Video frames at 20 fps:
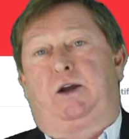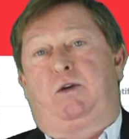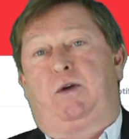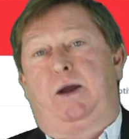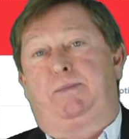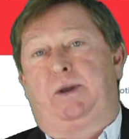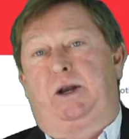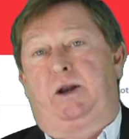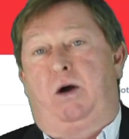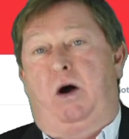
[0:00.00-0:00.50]

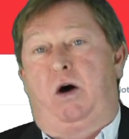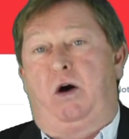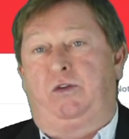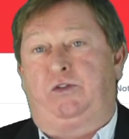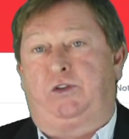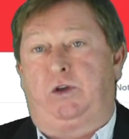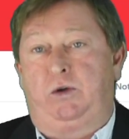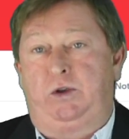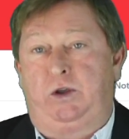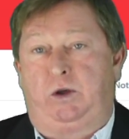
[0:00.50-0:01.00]
Equipment
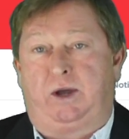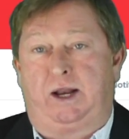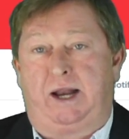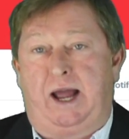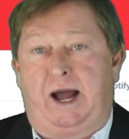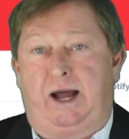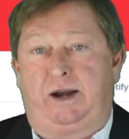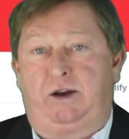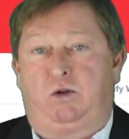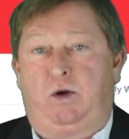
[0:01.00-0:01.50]
also, you can
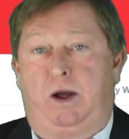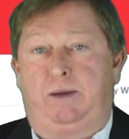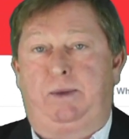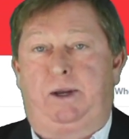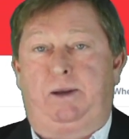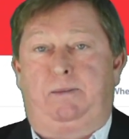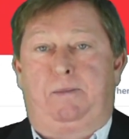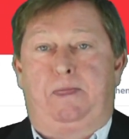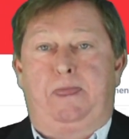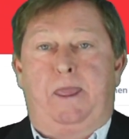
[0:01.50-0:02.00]
add
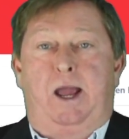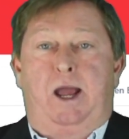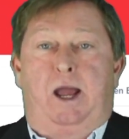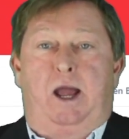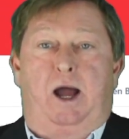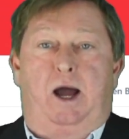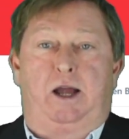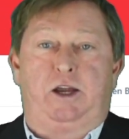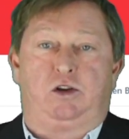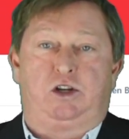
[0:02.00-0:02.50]
equipment.
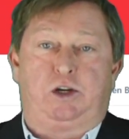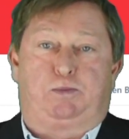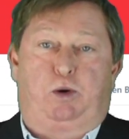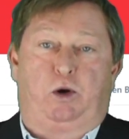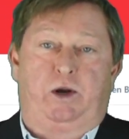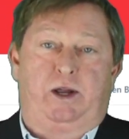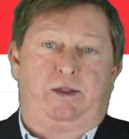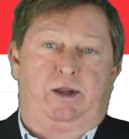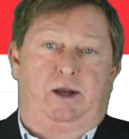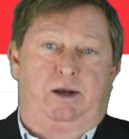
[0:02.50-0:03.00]
You just
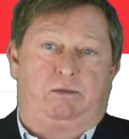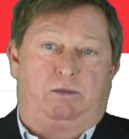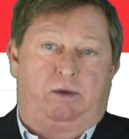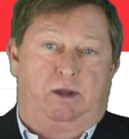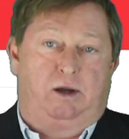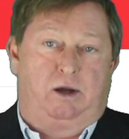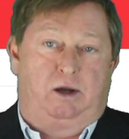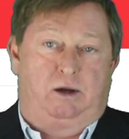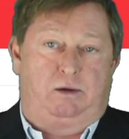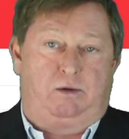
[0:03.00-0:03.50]
put in
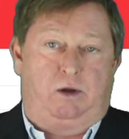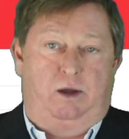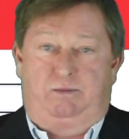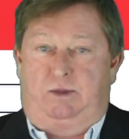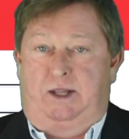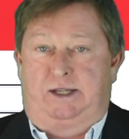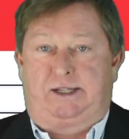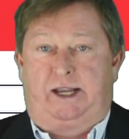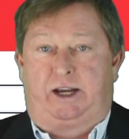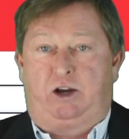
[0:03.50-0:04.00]
the,
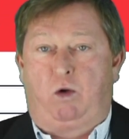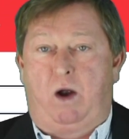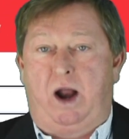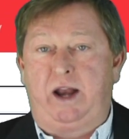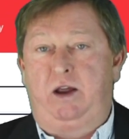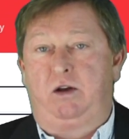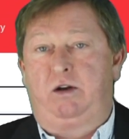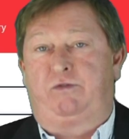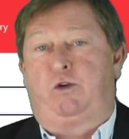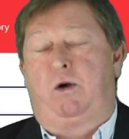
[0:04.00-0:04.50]
let's say,
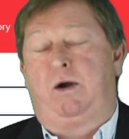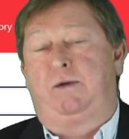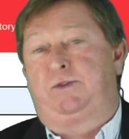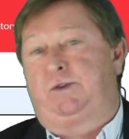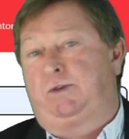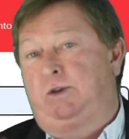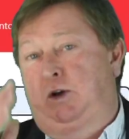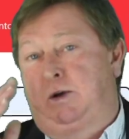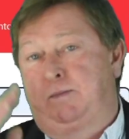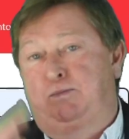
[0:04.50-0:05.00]
karate
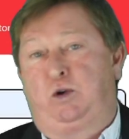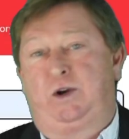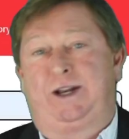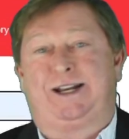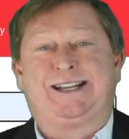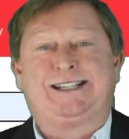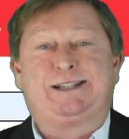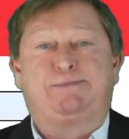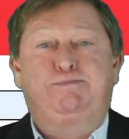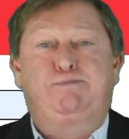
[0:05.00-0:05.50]
uniforms. You can put
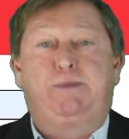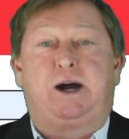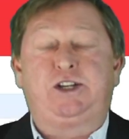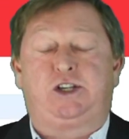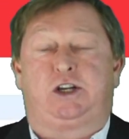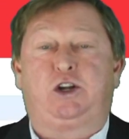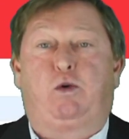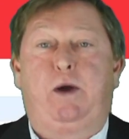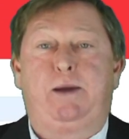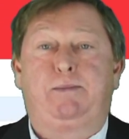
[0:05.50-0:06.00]
in as
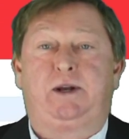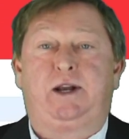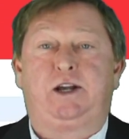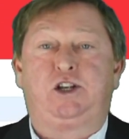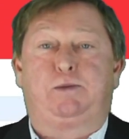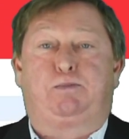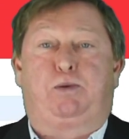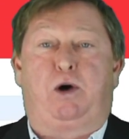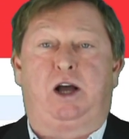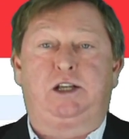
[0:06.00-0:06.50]
much equipment
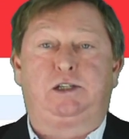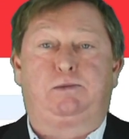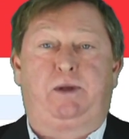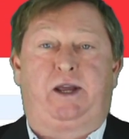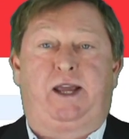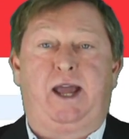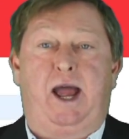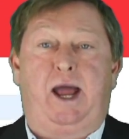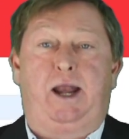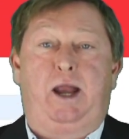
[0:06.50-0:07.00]
as you
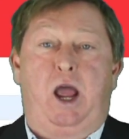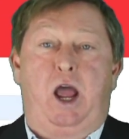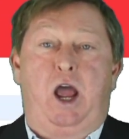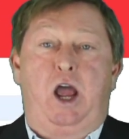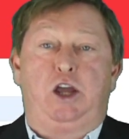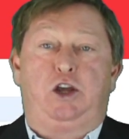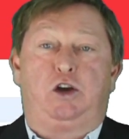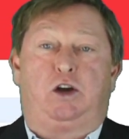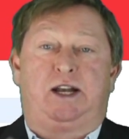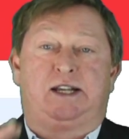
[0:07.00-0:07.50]
possibly can.
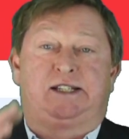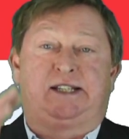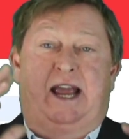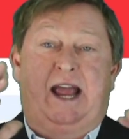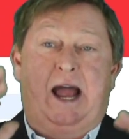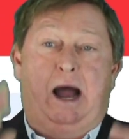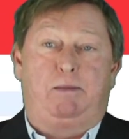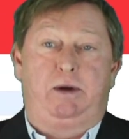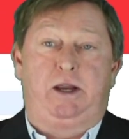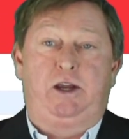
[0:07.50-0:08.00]
You're going to
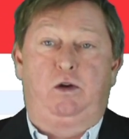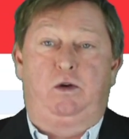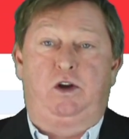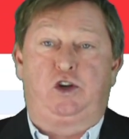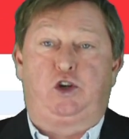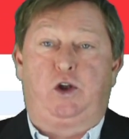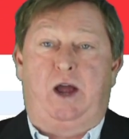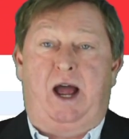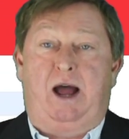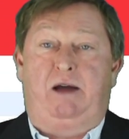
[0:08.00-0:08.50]
say how many
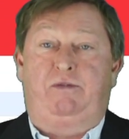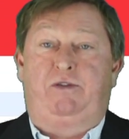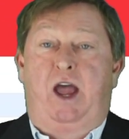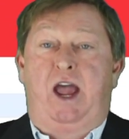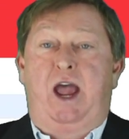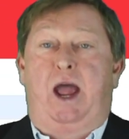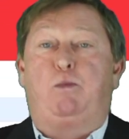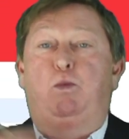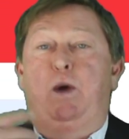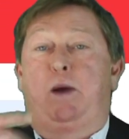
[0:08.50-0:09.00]
units you have
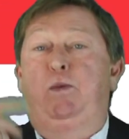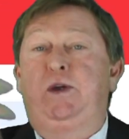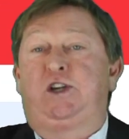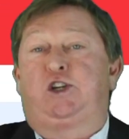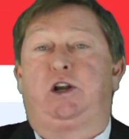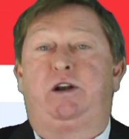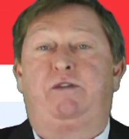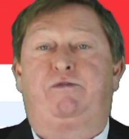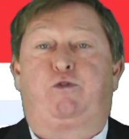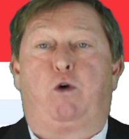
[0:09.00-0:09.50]
and when we
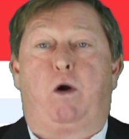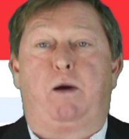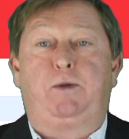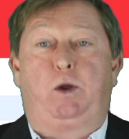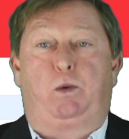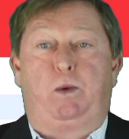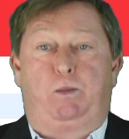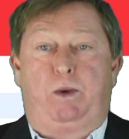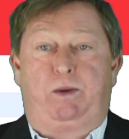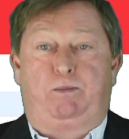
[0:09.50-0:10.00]
should inform
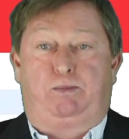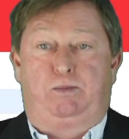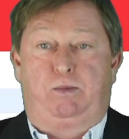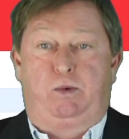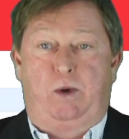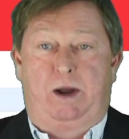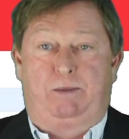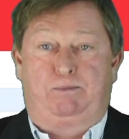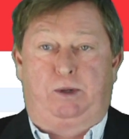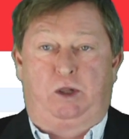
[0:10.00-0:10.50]
you when we
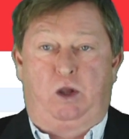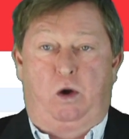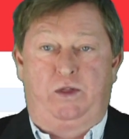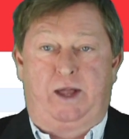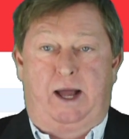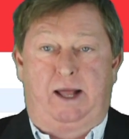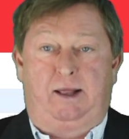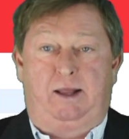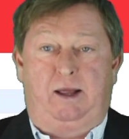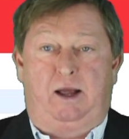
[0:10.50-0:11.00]
went below
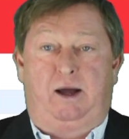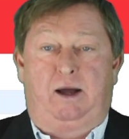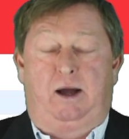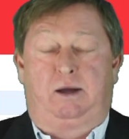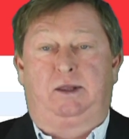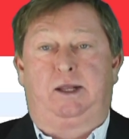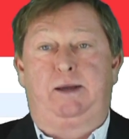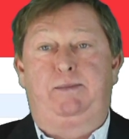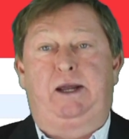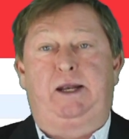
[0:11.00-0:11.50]
that
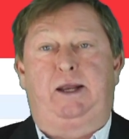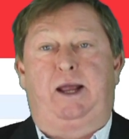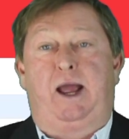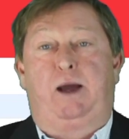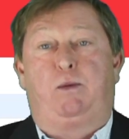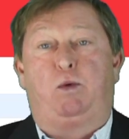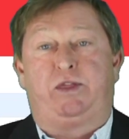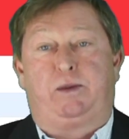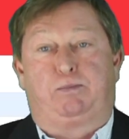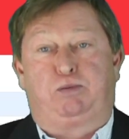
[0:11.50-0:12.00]
limit
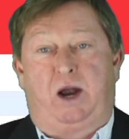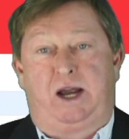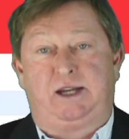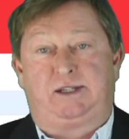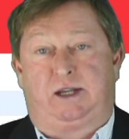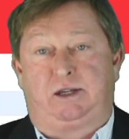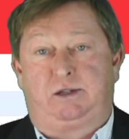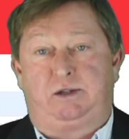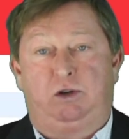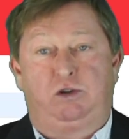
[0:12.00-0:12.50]
and what the
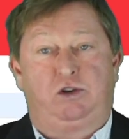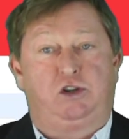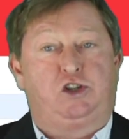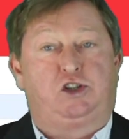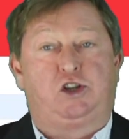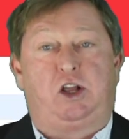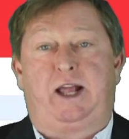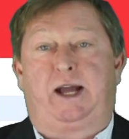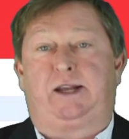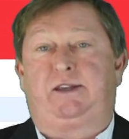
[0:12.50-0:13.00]
price is. You
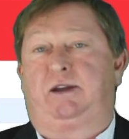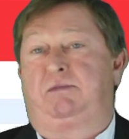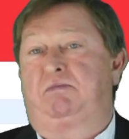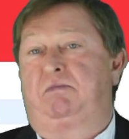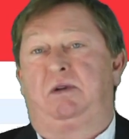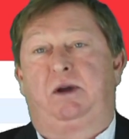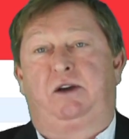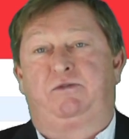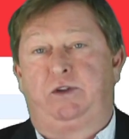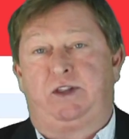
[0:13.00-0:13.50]
just select
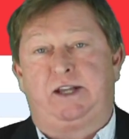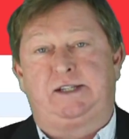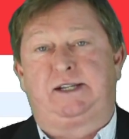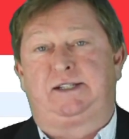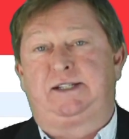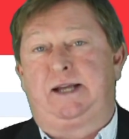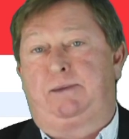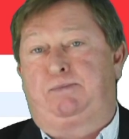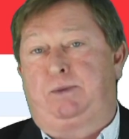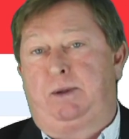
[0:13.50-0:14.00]
it. For this
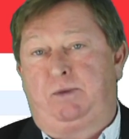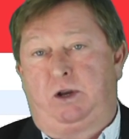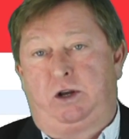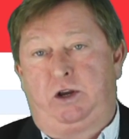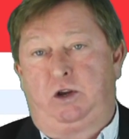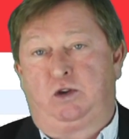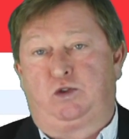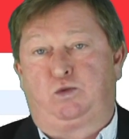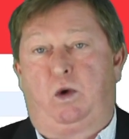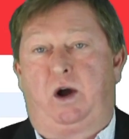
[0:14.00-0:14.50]
example, I'm going
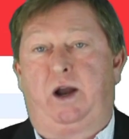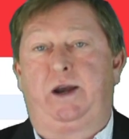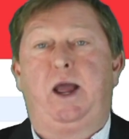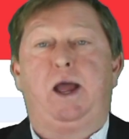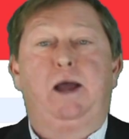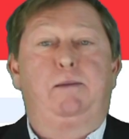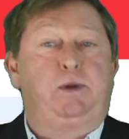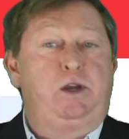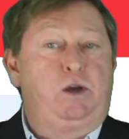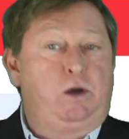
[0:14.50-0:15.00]
to use 1,
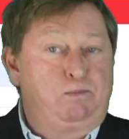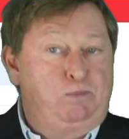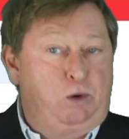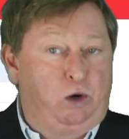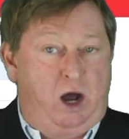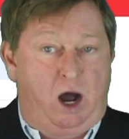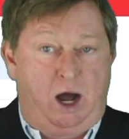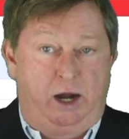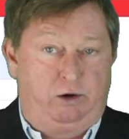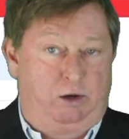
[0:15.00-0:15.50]
but you can
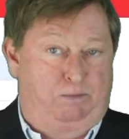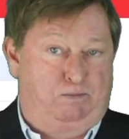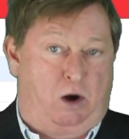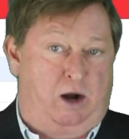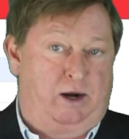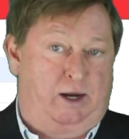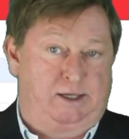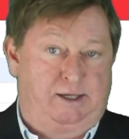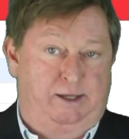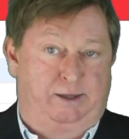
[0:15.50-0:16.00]
put 100
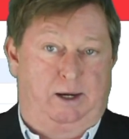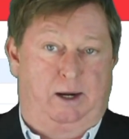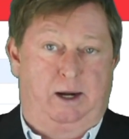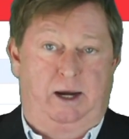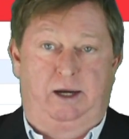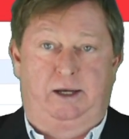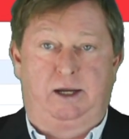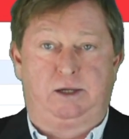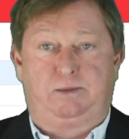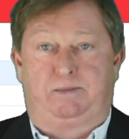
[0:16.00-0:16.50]
products in there.
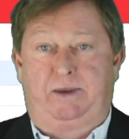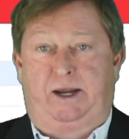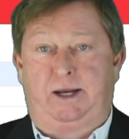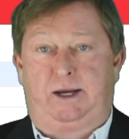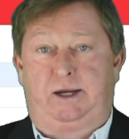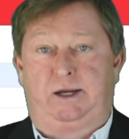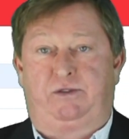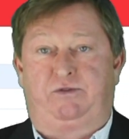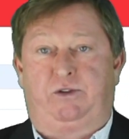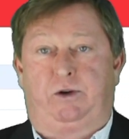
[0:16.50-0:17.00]
It doesn't make
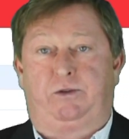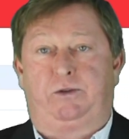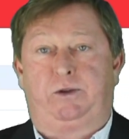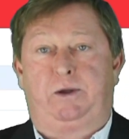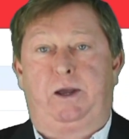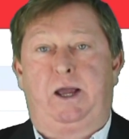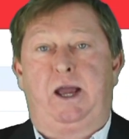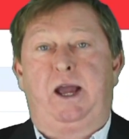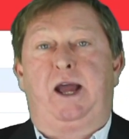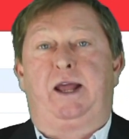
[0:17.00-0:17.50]
any difference.
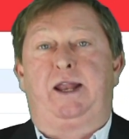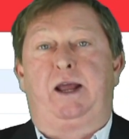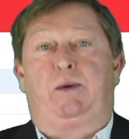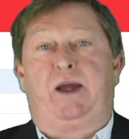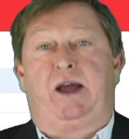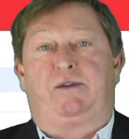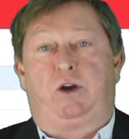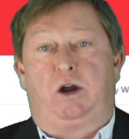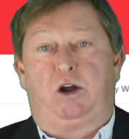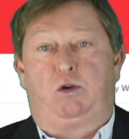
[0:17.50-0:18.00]
Now
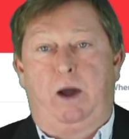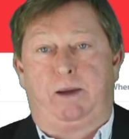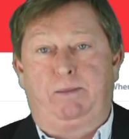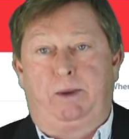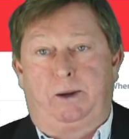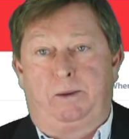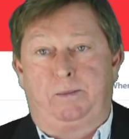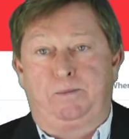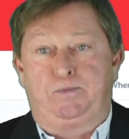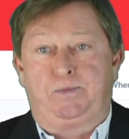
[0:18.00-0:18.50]
we have our
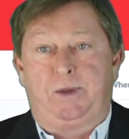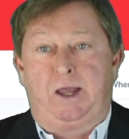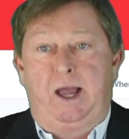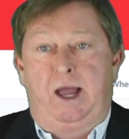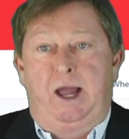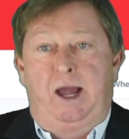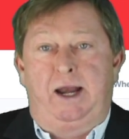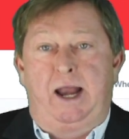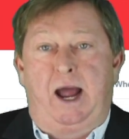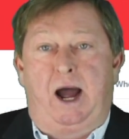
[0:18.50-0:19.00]
equipment.
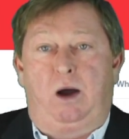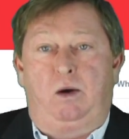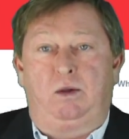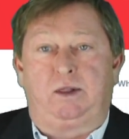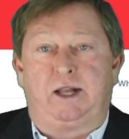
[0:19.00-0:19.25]
Now